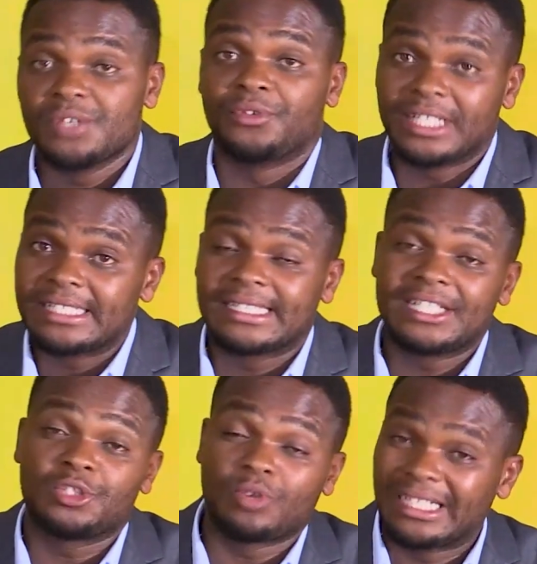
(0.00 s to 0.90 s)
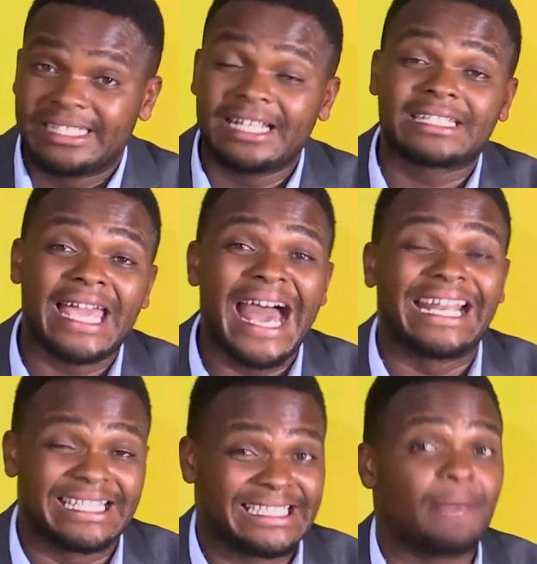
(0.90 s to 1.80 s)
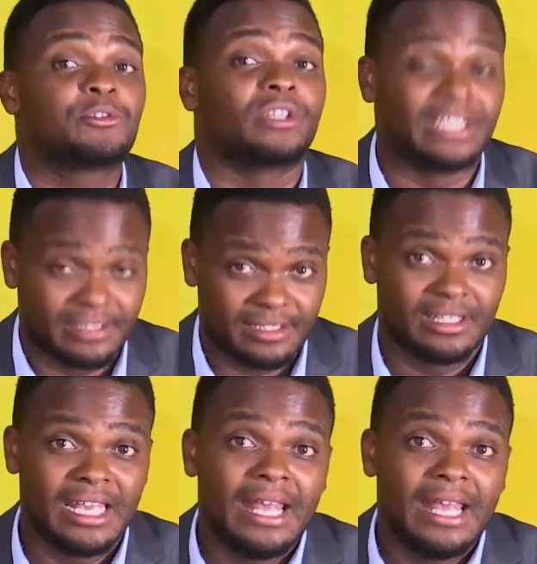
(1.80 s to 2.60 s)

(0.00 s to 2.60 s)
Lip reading: For instance, you can just hire a receptionist,